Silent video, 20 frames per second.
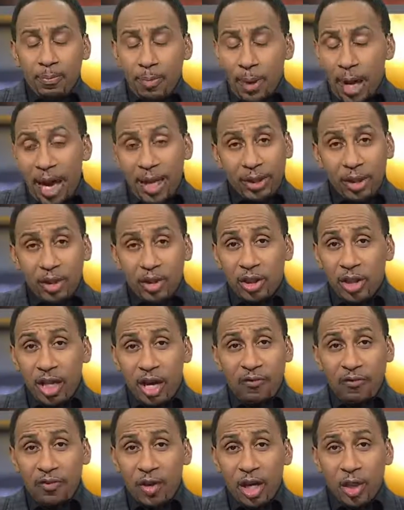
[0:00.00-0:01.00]
Panthers
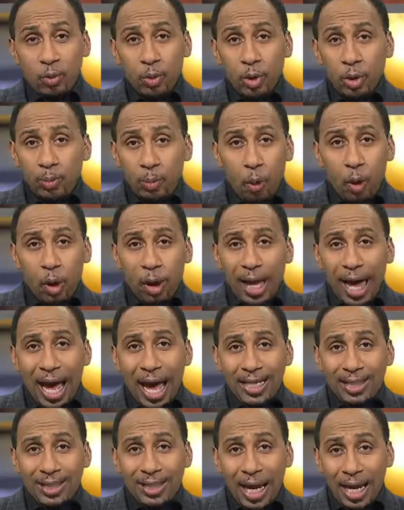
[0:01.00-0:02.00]
defense was poor
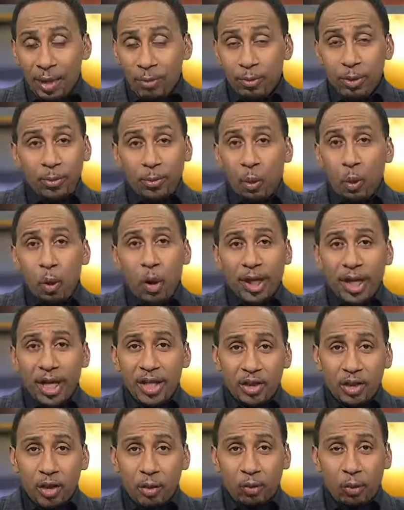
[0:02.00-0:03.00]
last night. It was poor
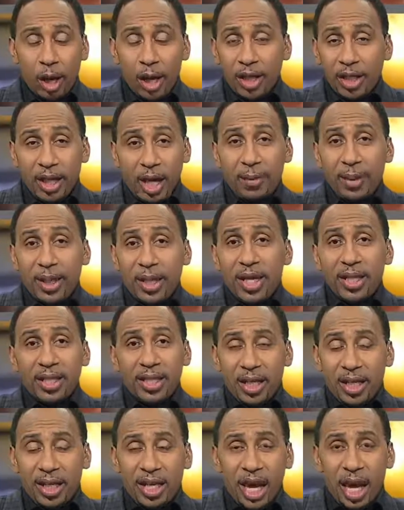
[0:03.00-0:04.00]
against the run. Coming
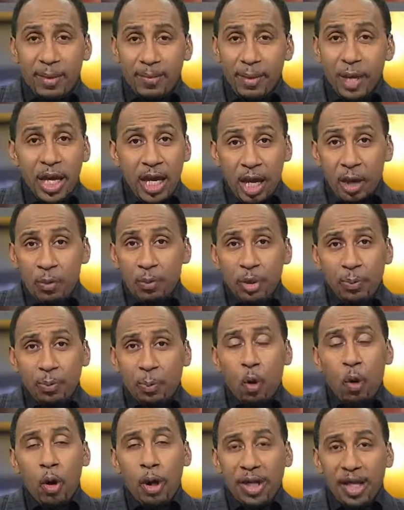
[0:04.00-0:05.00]
into the game, it was
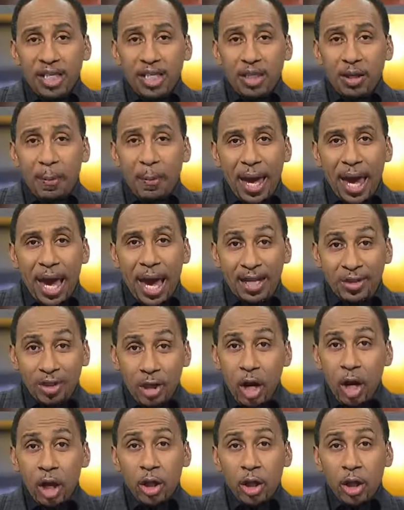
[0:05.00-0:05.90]
poor against the pass.